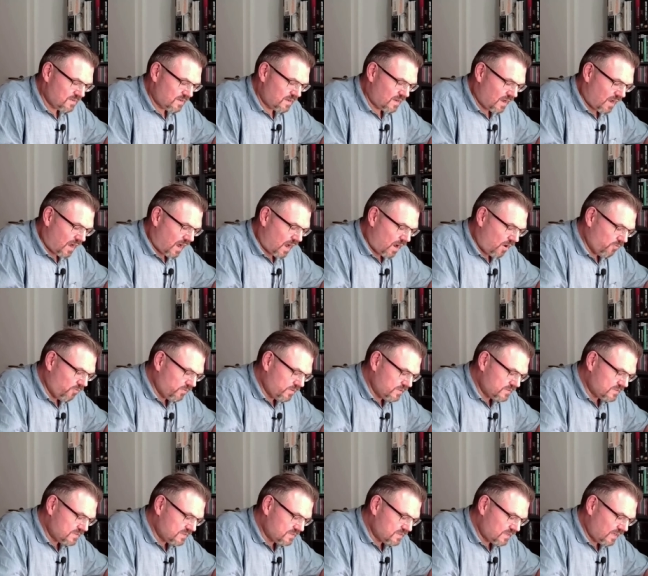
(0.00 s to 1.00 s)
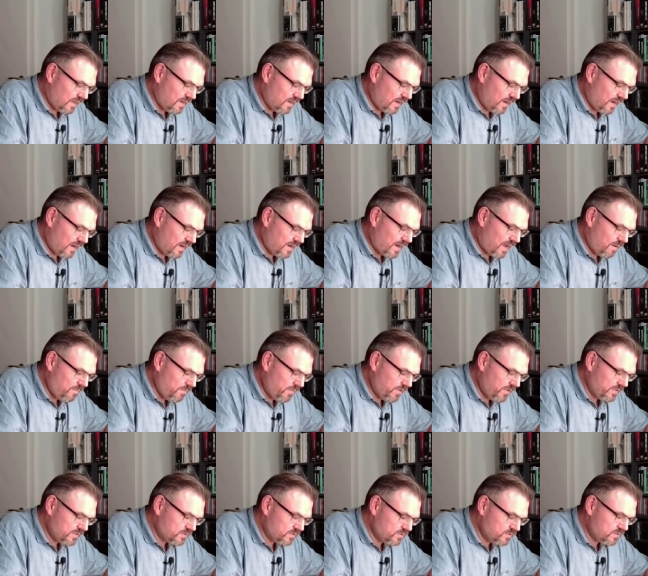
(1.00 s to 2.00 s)
how this uh, a
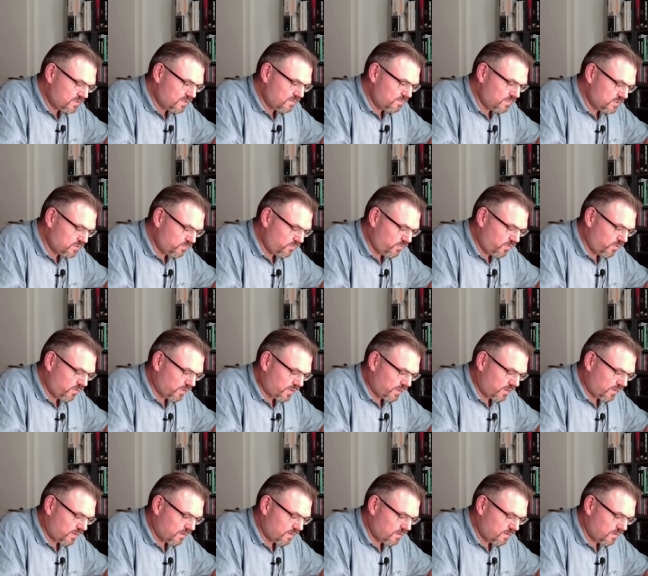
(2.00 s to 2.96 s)
numbering system is working.